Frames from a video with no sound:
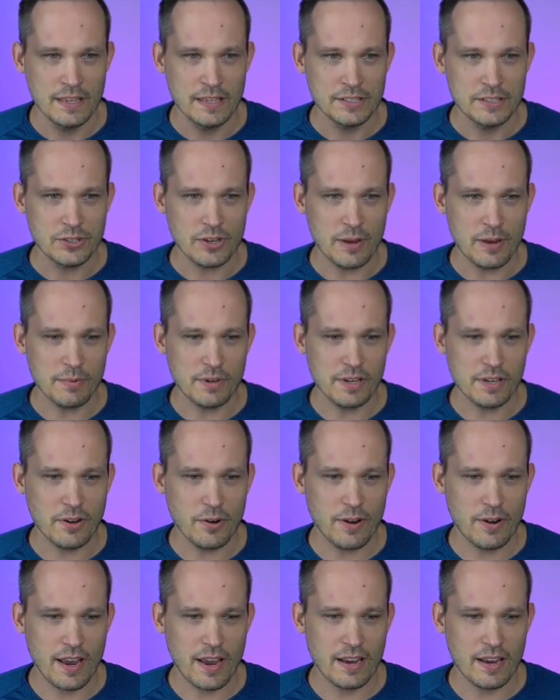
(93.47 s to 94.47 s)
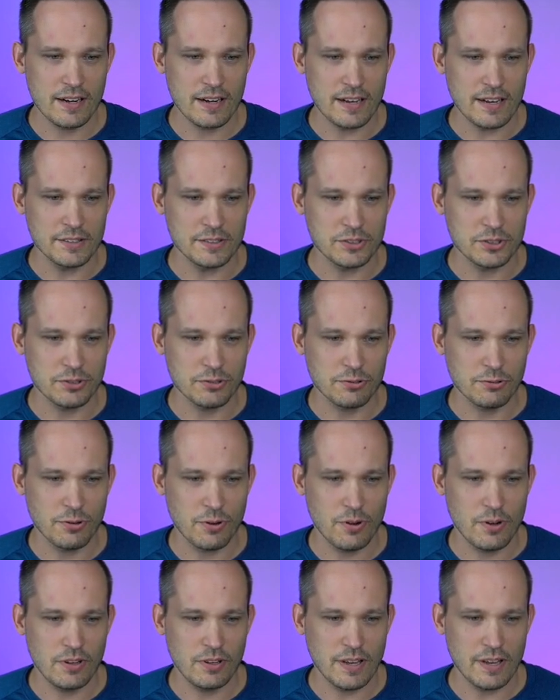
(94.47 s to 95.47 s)
So I'm going to go ahead and
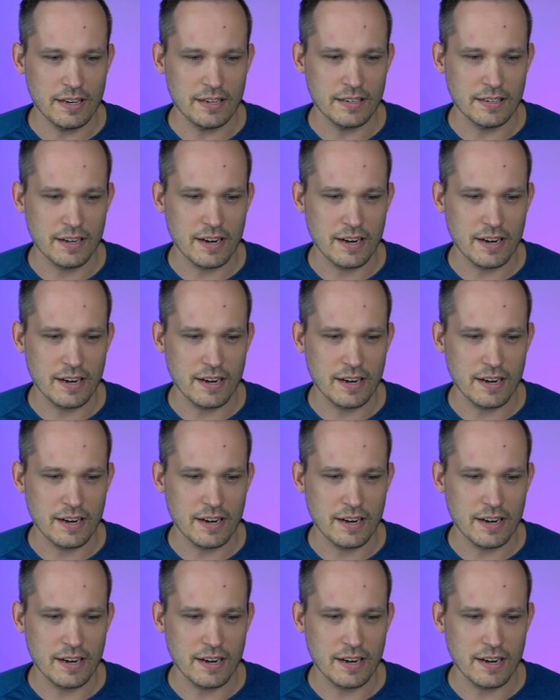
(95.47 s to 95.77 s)
scroll and